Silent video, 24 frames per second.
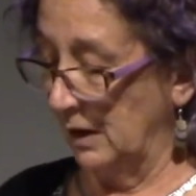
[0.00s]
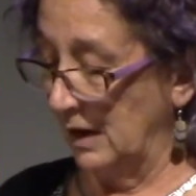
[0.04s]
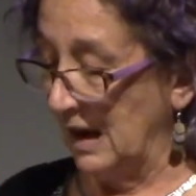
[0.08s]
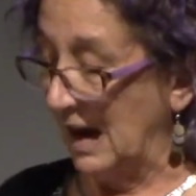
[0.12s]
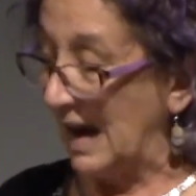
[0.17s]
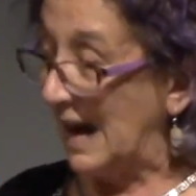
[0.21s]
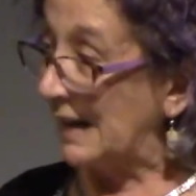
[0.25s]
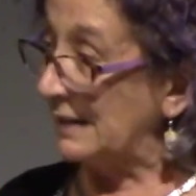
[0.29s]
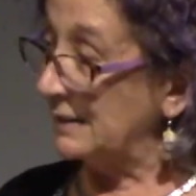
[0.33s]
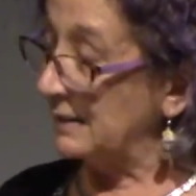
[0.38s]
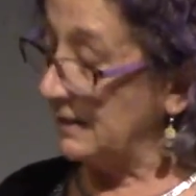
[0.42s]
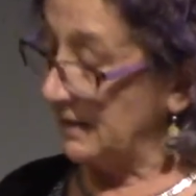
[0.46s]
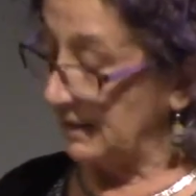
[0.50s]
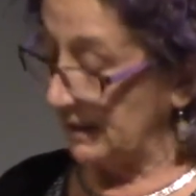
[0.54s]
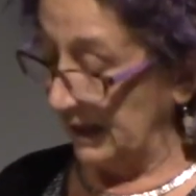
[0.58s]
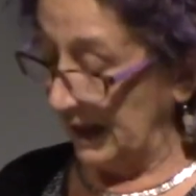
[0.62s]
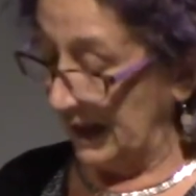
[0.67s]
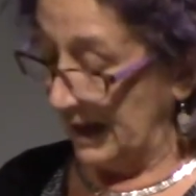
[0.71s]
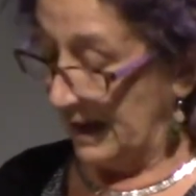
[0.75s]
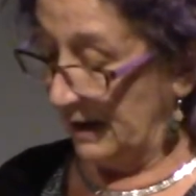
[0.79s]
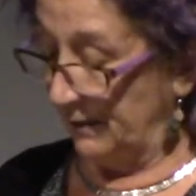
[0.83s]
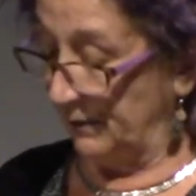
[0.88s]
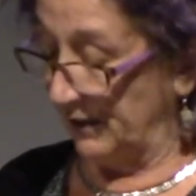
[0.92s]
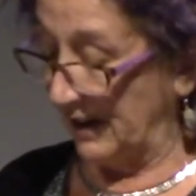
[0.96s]
And
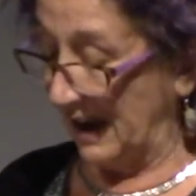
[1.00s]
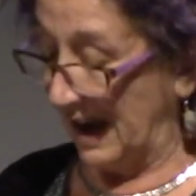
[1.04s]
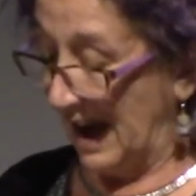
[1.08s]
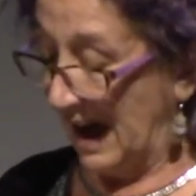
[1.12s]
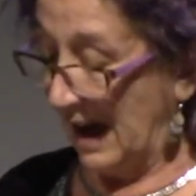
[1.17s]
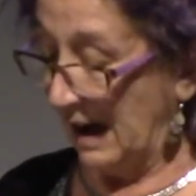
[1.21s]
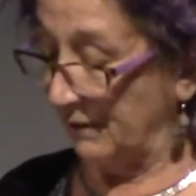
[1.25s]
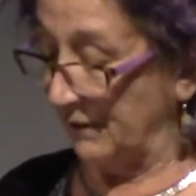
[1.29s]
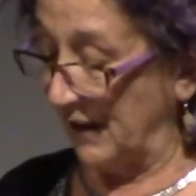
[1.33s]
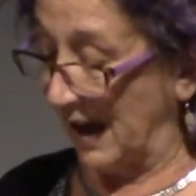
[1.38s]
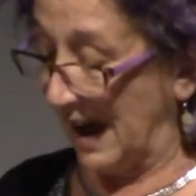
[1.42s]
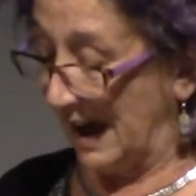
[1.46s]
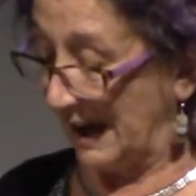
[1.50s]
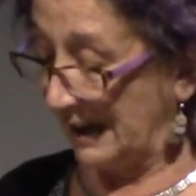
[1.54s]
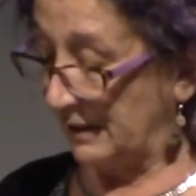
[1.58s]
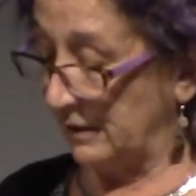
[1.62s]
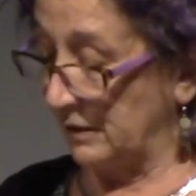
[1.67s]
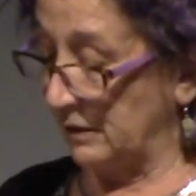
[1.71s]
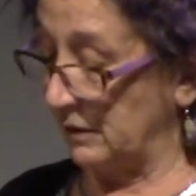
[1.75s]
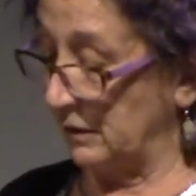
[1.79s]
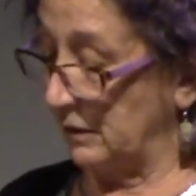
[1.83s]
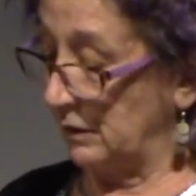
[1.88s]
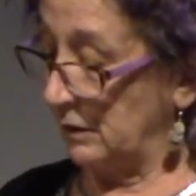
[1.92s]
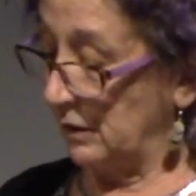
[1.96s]
slaves have
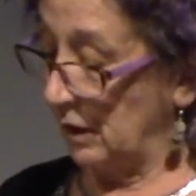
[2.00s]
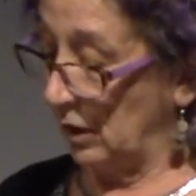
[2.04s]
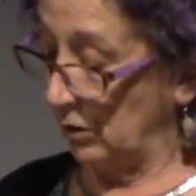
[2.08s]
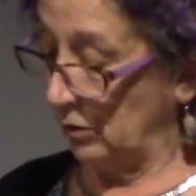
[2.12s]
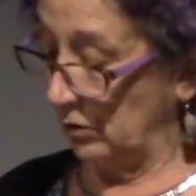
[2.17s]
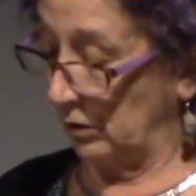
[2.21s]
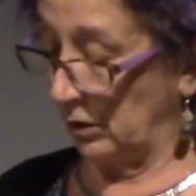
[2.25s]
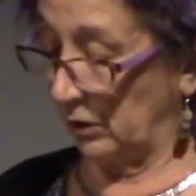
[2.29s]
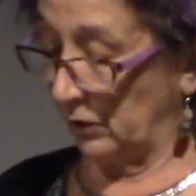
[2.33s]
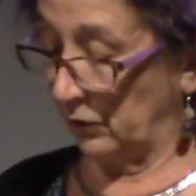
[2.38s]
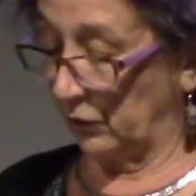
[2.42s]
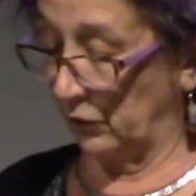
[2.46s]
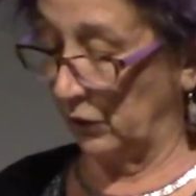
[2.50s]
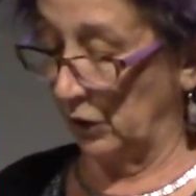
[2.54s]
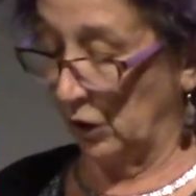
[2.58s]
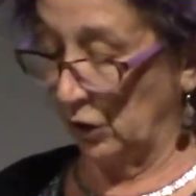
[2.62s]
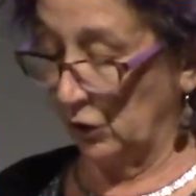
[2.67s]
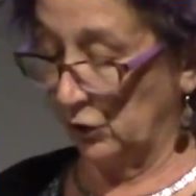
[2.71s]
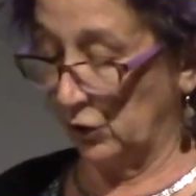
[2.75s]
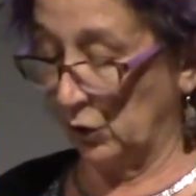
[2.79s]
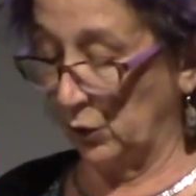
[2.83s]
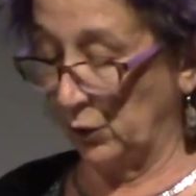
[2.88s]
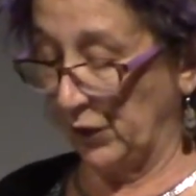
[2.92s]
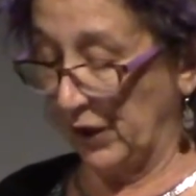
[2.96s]
hands and tongues,
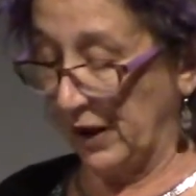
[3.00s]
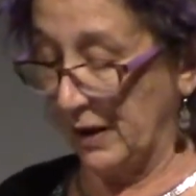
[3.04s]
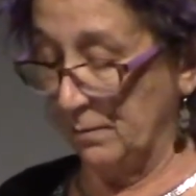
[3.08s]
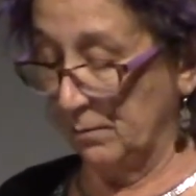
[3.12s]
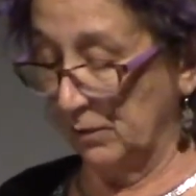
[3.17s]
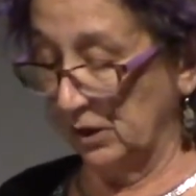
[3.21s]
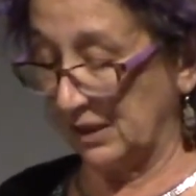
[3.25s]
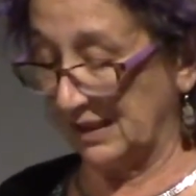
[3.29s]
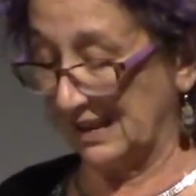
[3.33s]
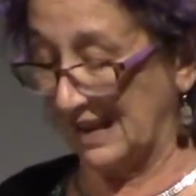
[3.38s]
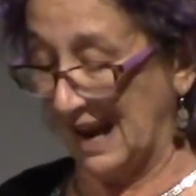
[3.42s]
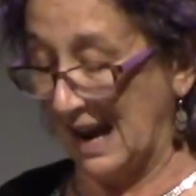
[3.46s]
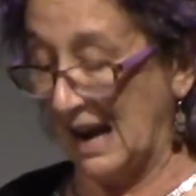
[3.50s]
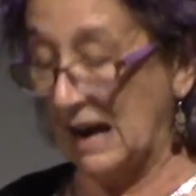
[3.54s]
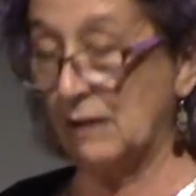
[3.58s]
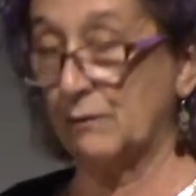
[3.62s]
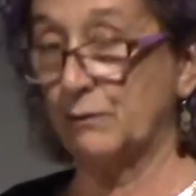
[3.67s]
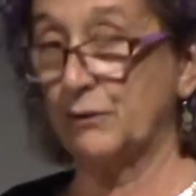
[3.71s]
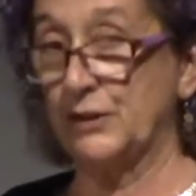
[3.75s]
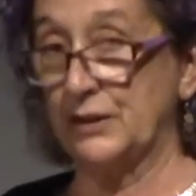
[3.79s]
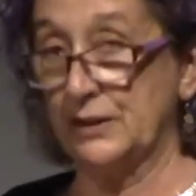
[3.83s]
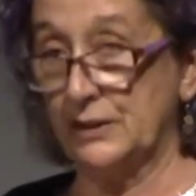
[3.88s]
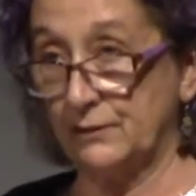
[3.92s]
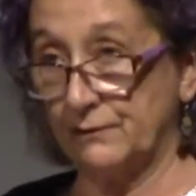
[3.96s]
so they must
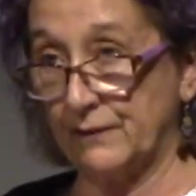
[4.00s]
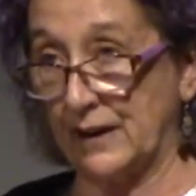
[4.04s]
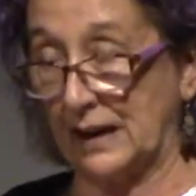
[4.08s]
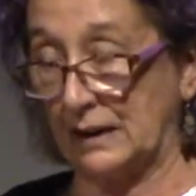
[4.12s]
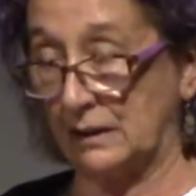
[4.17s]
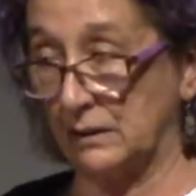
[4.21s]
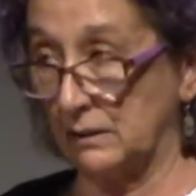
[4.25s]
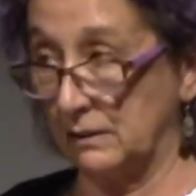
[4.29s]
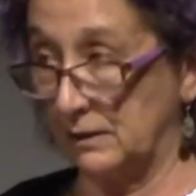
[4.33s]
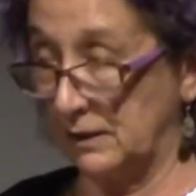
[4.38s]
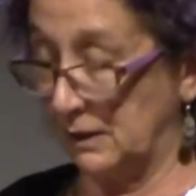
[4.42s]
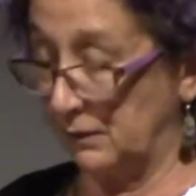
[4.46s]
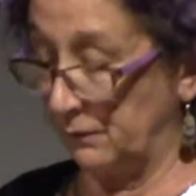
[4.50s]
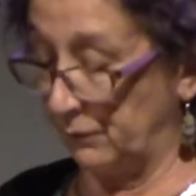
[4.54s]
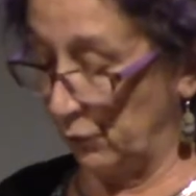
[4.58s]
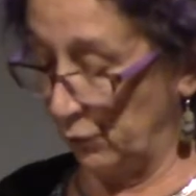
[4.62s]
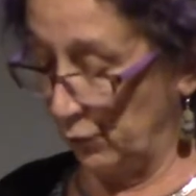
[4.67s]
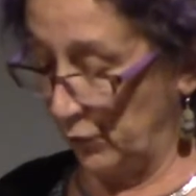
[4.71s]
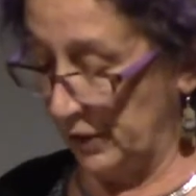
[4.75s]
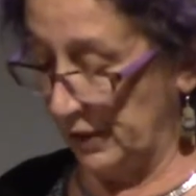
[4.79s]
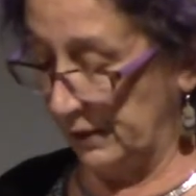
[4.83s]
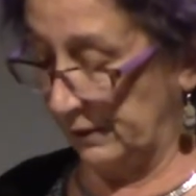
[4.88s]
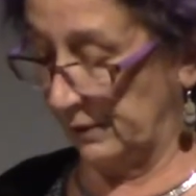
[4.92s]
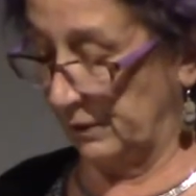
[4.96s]
have this faculty for
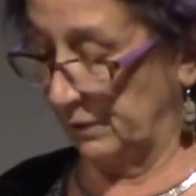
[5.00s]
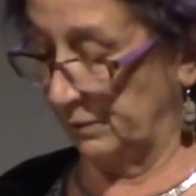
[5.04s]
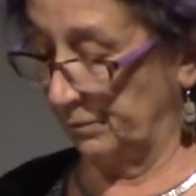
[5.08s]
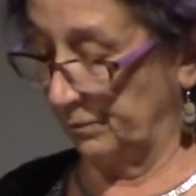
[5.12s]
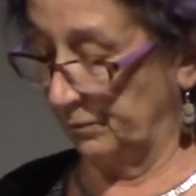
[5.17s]
reason.